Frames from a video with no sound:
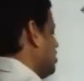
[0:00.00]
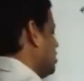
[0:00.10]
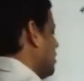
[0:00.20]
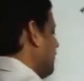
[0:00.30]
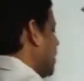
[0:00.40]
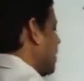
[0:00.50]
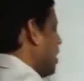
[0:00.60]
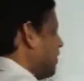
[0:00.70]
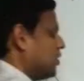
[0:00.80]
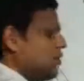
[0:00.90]
say 5
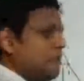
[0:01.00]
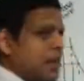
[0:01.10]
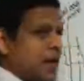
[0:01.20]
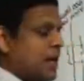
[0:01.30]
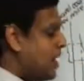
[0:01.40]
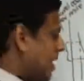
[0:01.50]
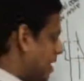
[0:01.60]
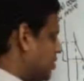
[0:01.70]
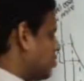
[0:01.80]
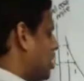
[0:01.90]
hours of break, an
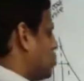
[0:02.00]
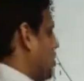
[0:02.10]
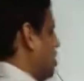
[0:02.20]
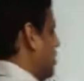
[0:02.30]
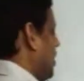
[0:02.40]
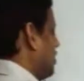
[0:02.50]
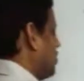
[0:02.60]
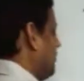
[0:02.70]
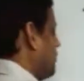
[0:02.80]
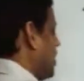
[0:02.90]
extra 20
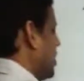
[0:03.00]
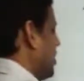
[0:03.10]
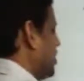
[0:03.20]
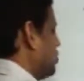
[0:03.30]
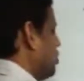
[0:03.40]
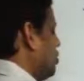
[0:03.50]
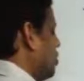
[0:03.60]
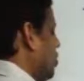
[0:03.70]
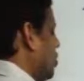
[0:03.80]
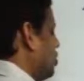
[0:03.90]
minutes of break is going to
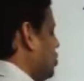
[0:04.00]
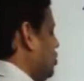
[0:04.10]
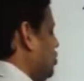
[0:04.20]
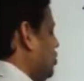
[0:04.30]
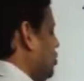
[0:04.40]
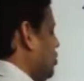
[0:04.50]
cost you